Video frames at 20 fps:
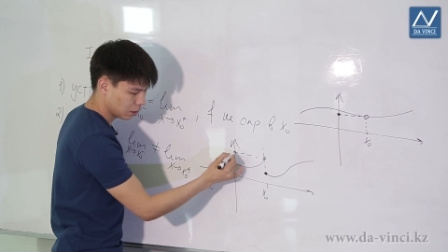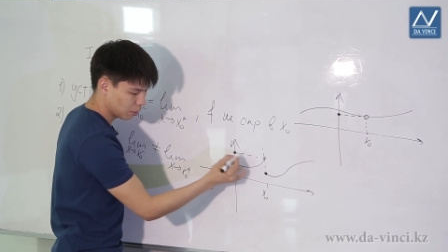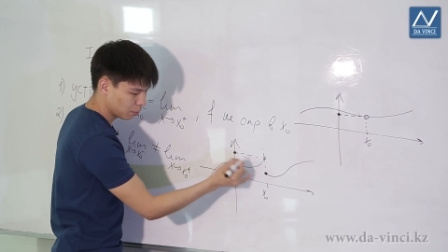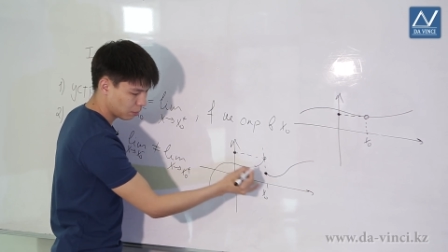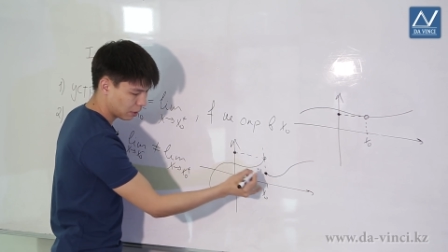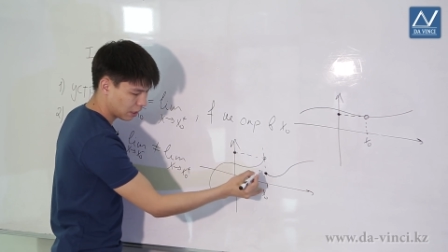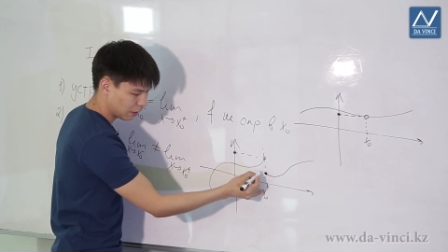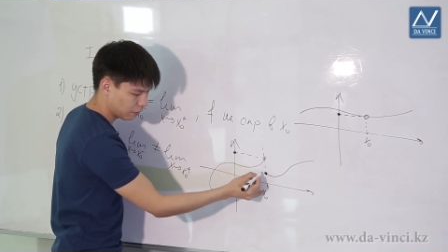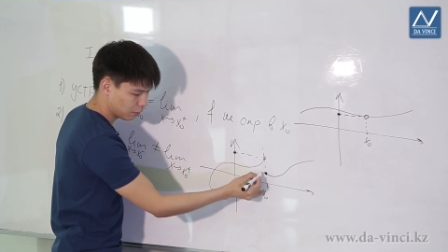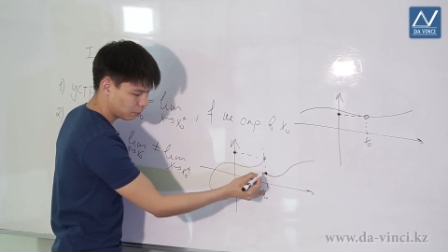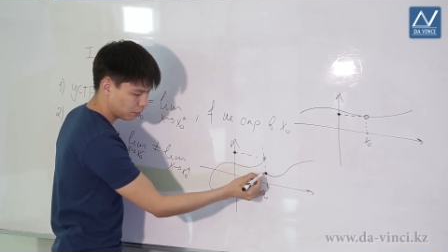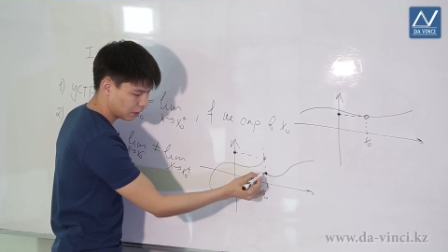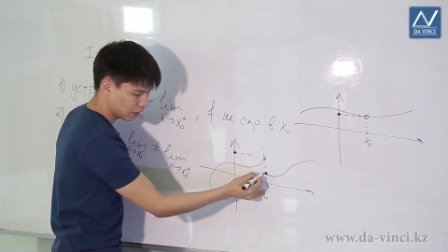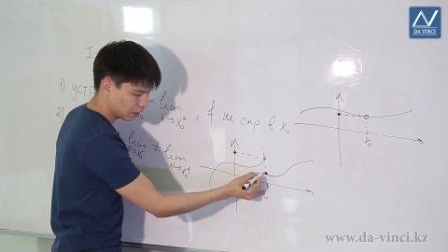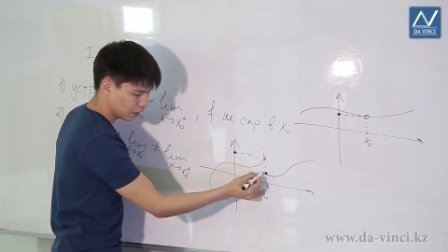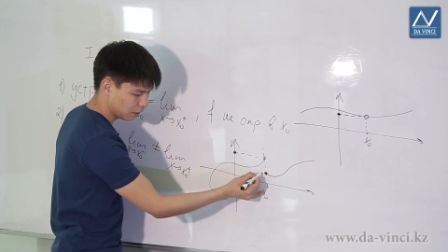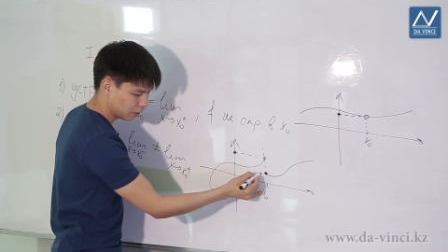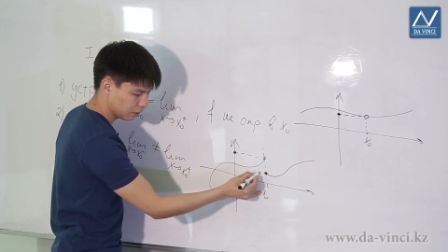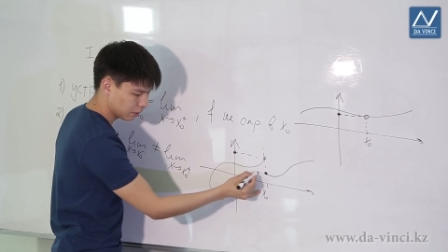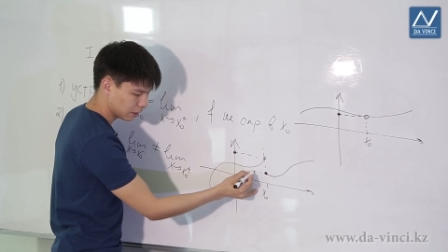The right
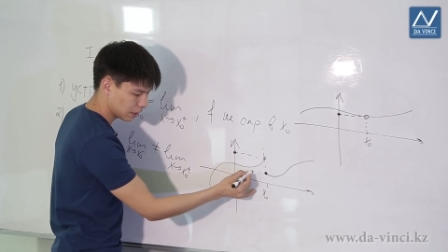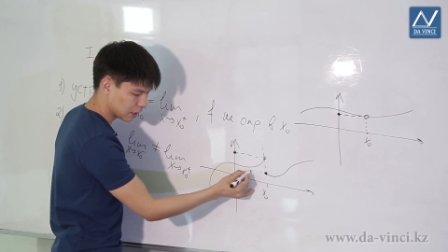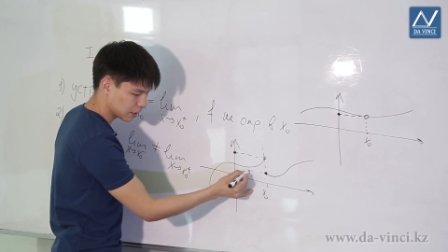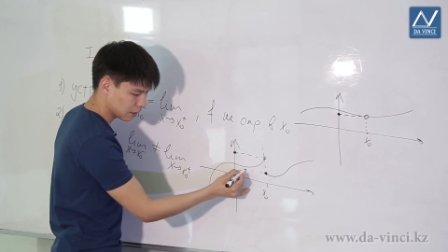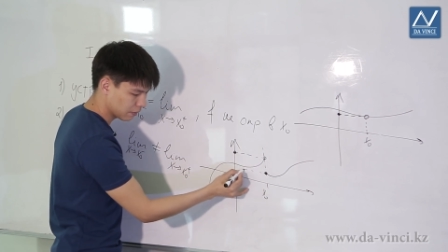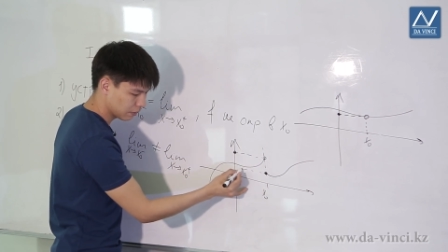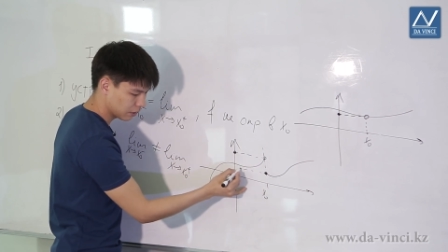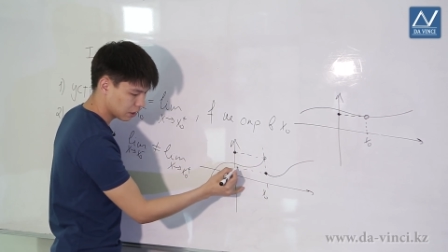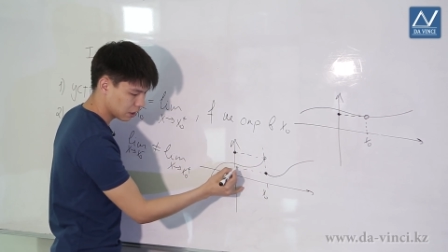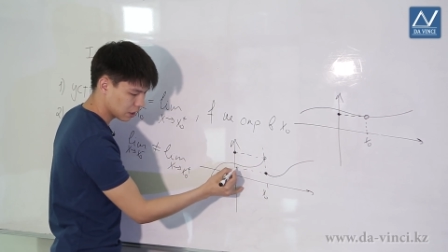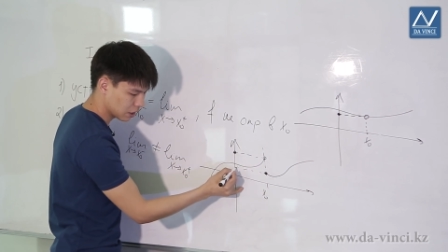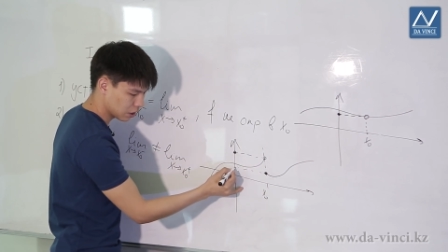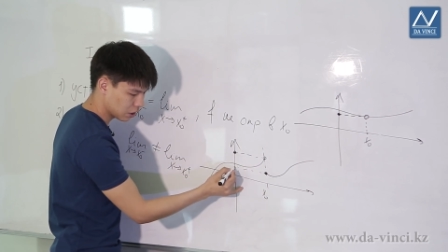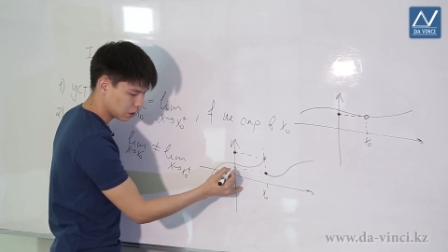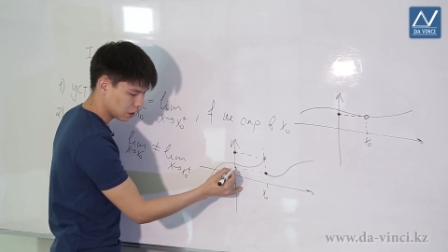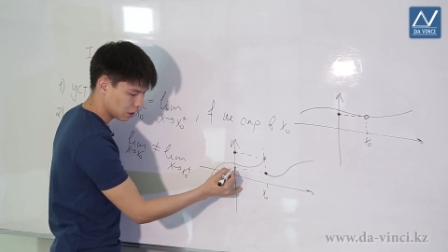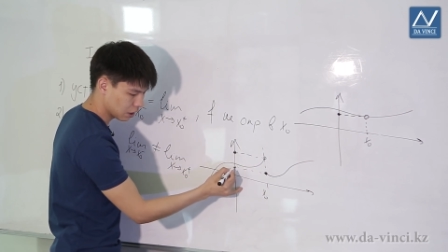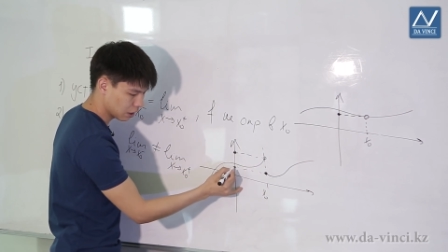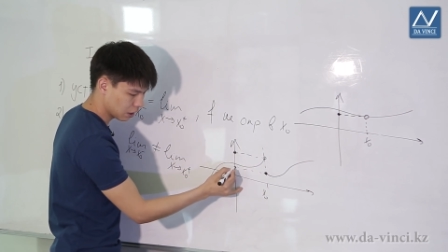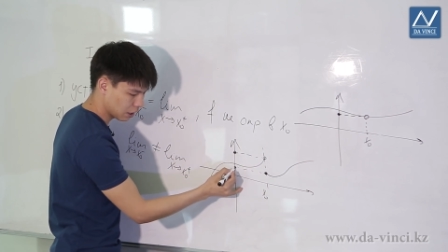limit will give us this
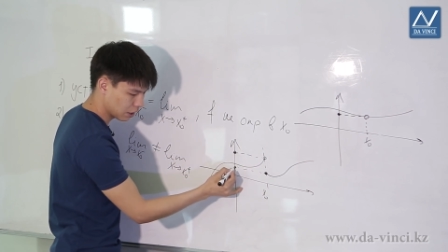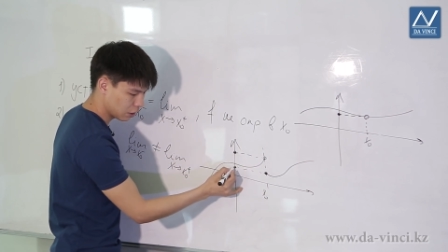value.